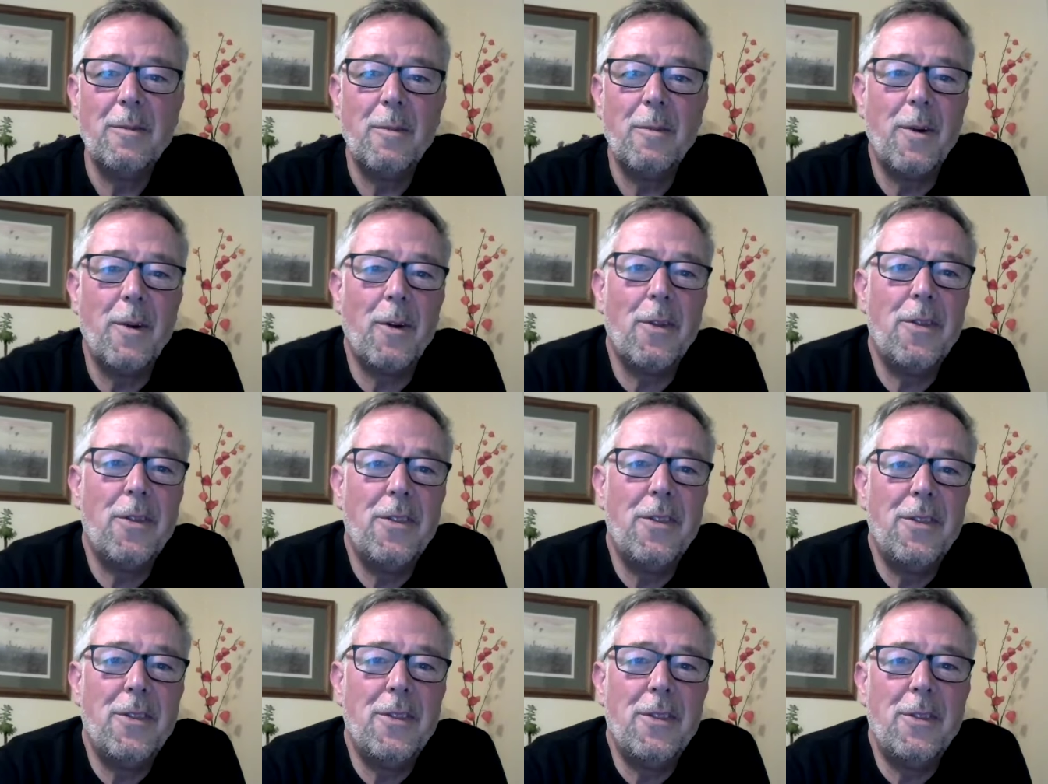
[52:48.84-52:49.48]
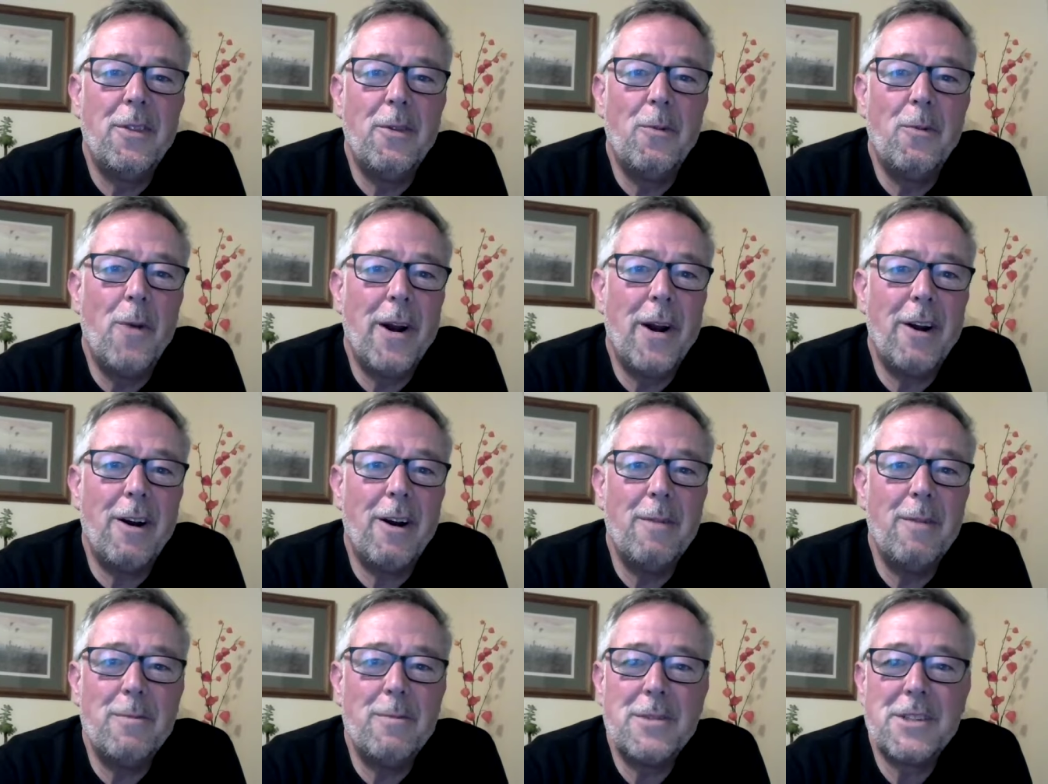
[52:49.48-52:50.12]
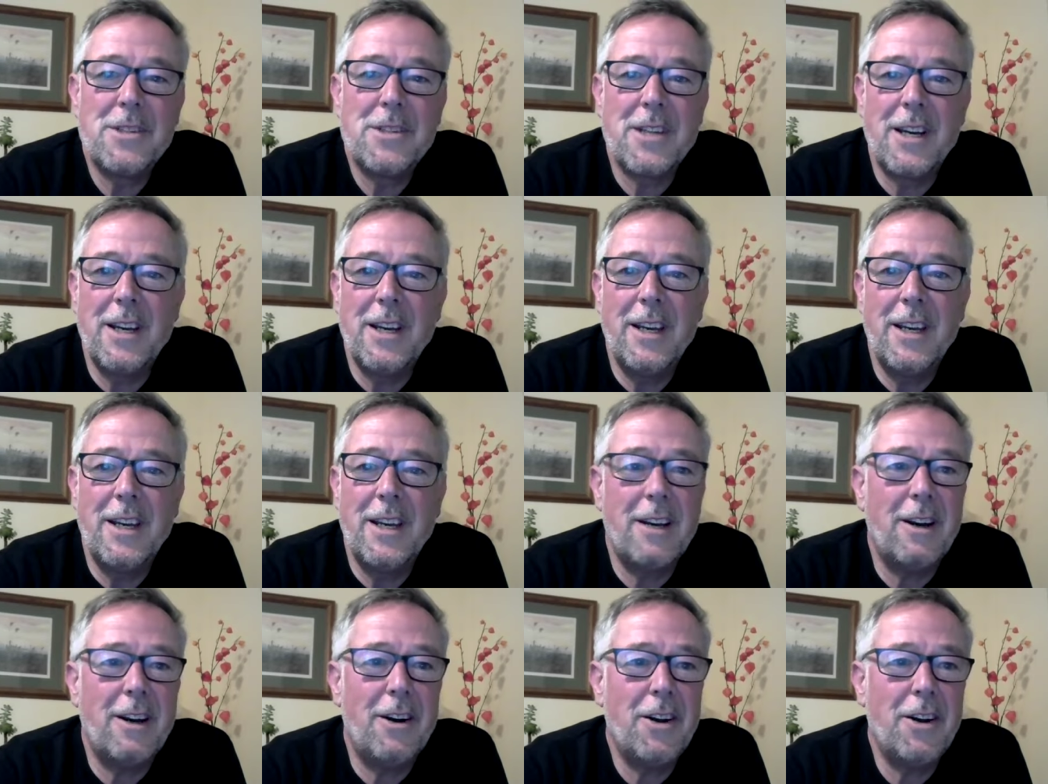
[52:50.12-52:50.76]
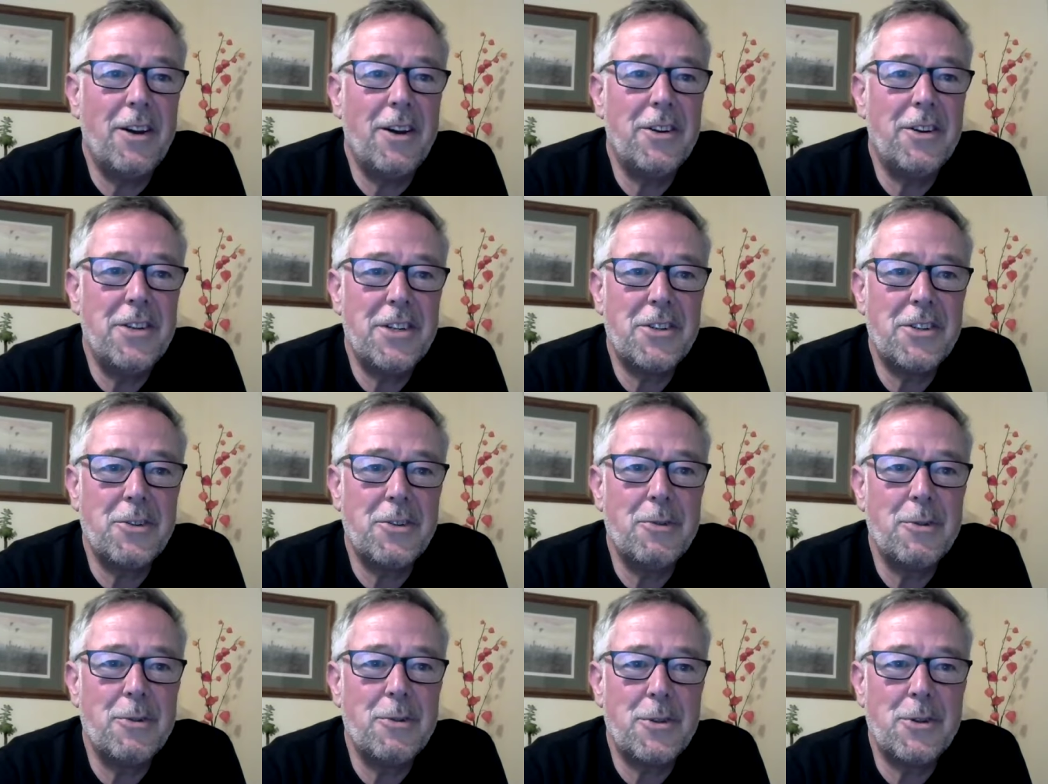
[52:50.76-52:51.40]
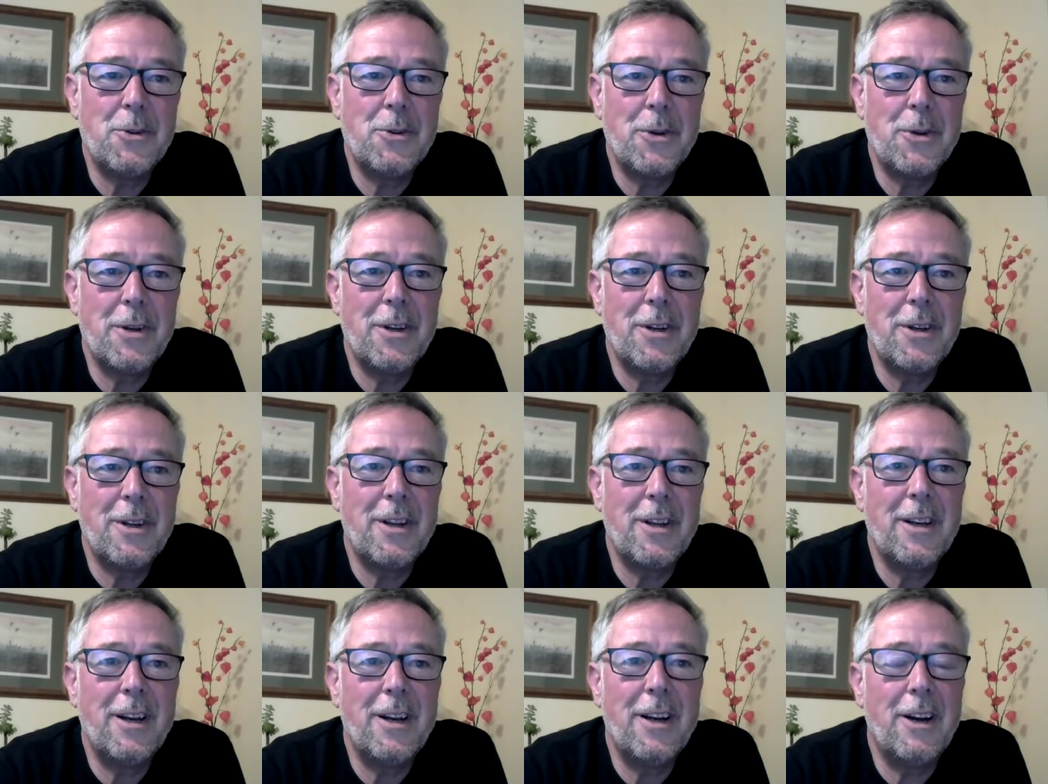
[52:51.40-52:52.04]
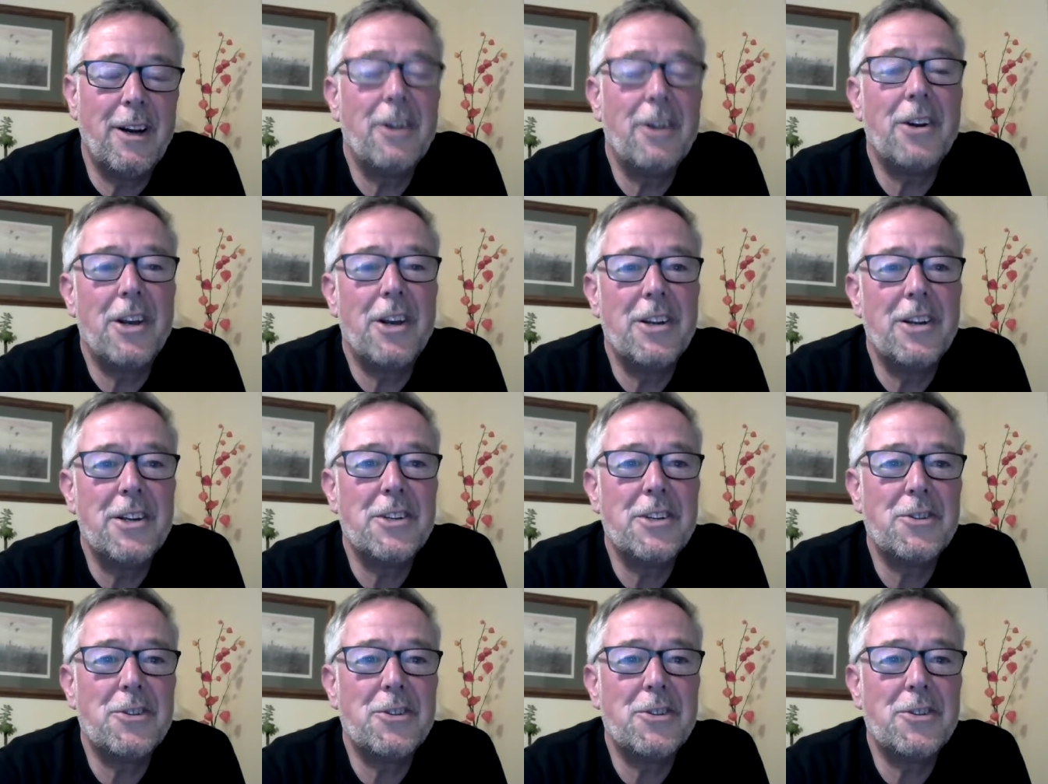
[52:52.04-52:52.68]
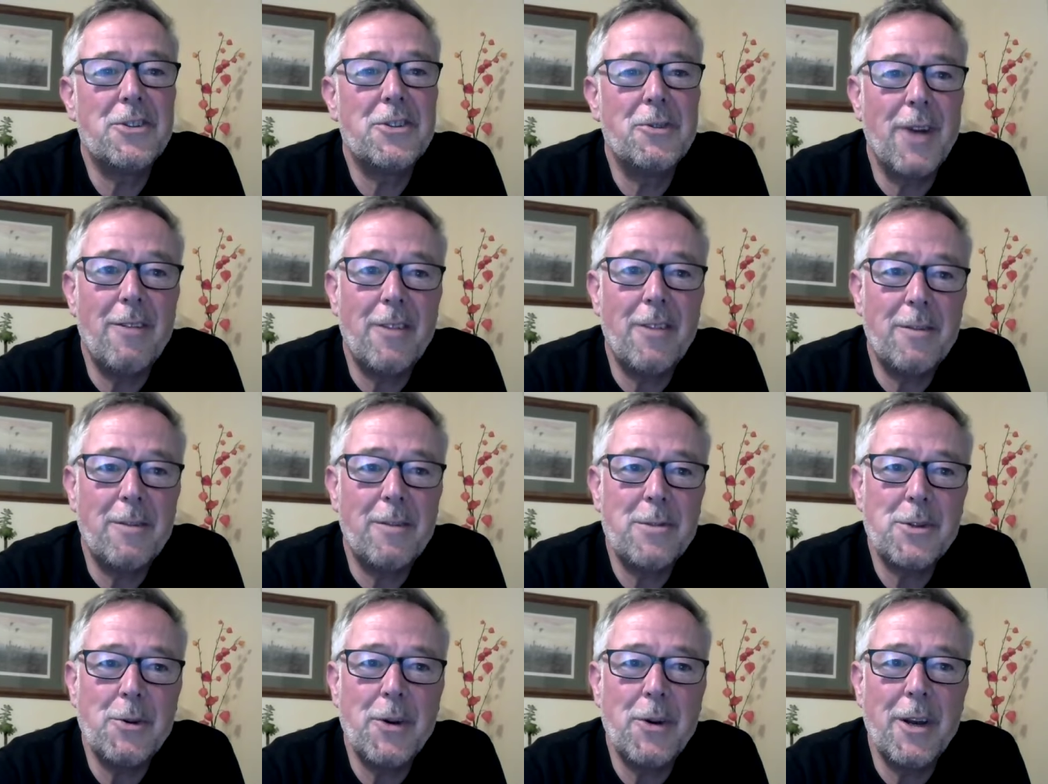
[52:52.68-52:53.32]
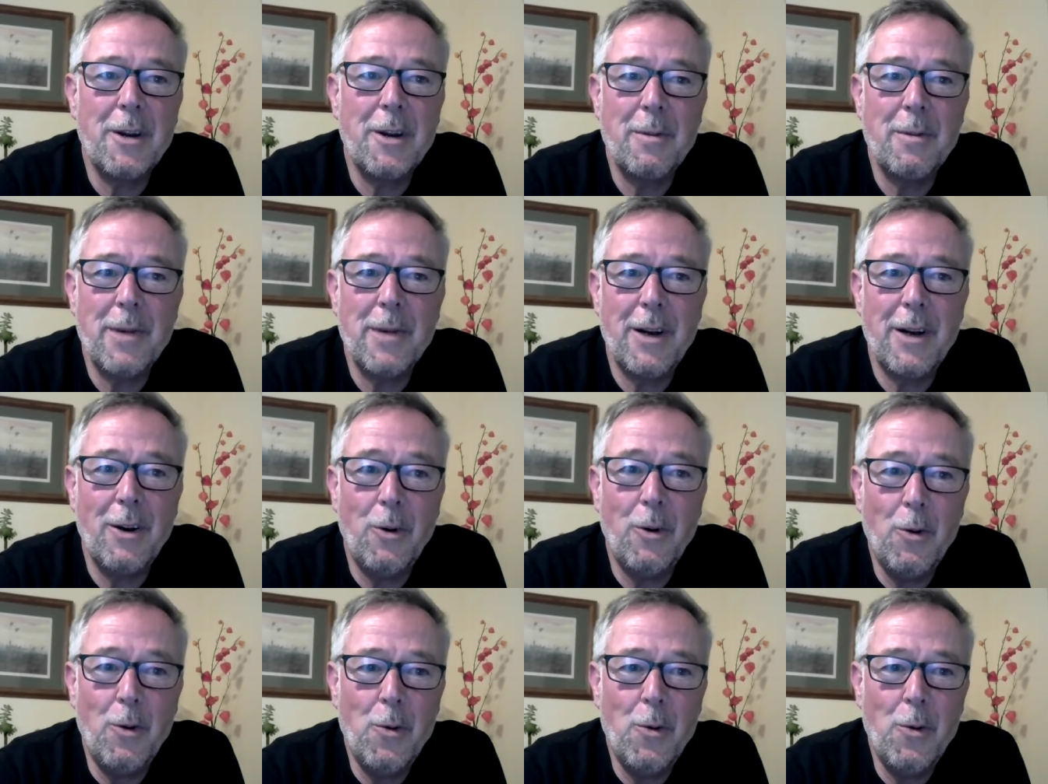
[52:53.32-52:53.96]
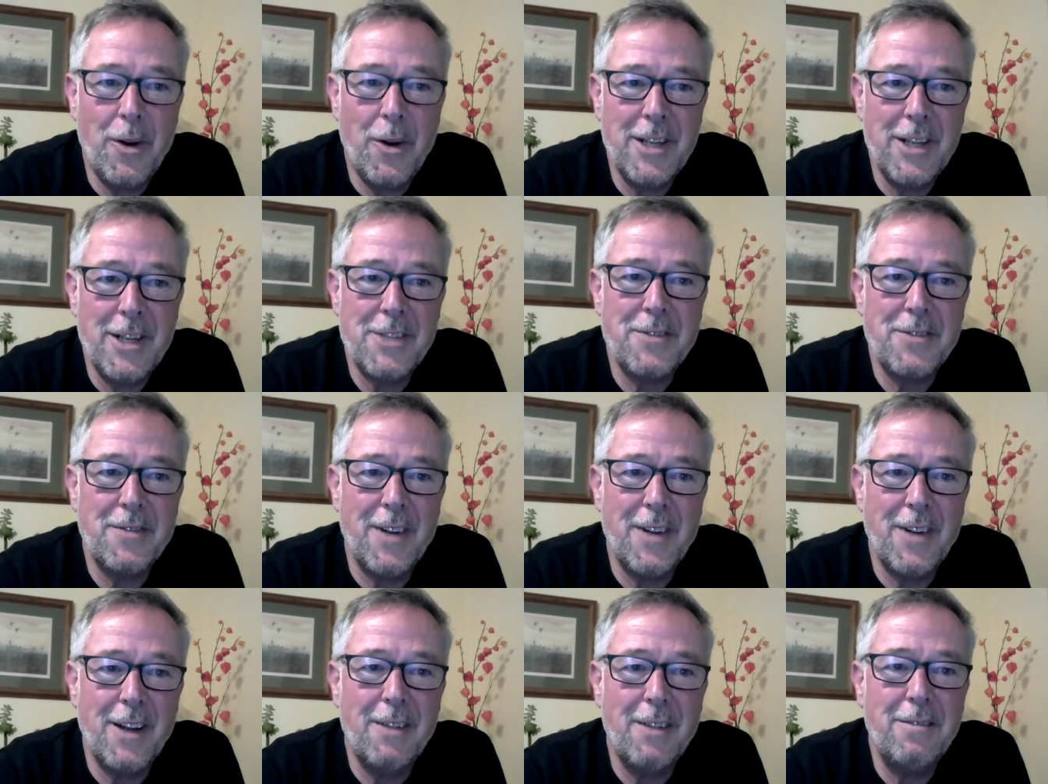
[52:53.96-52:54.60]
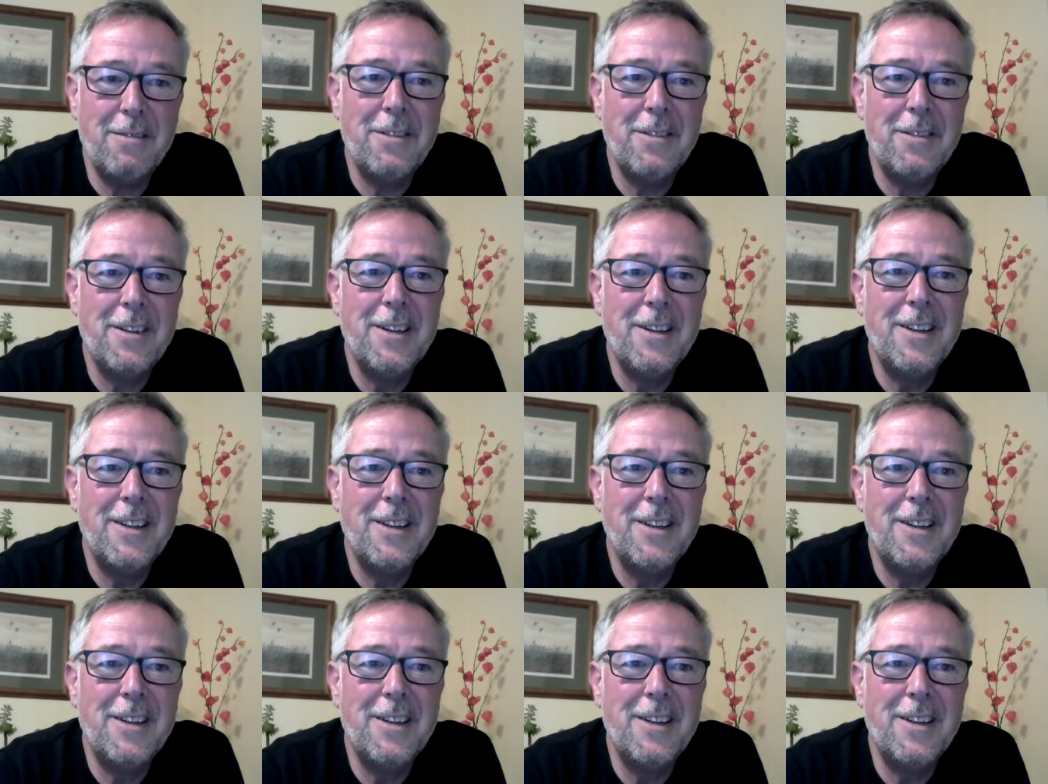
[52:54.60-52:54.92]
well, when I'm saying unconditional love, I'm talking about all kinds of love,